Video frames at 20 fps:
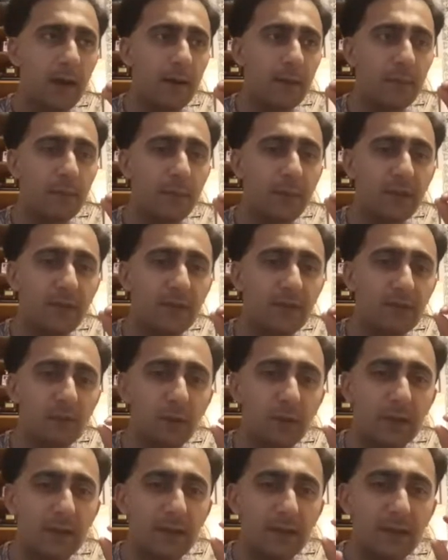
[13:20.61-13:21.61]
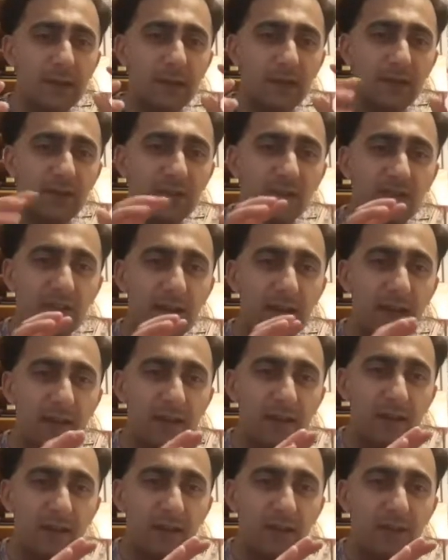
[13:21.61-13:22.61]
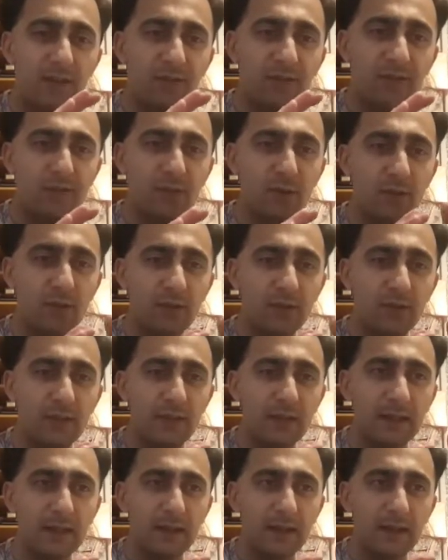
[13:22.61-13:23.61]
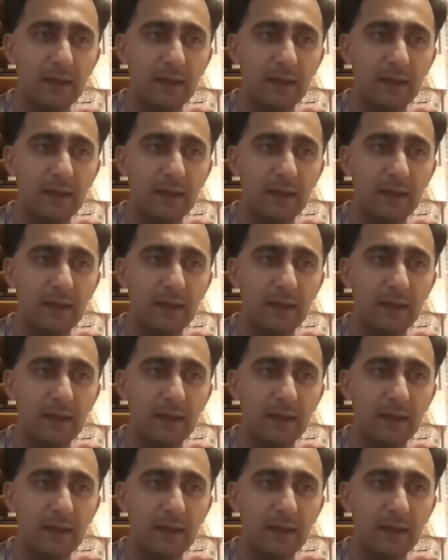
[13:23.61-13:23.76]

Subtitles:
mixed with a slight fruity,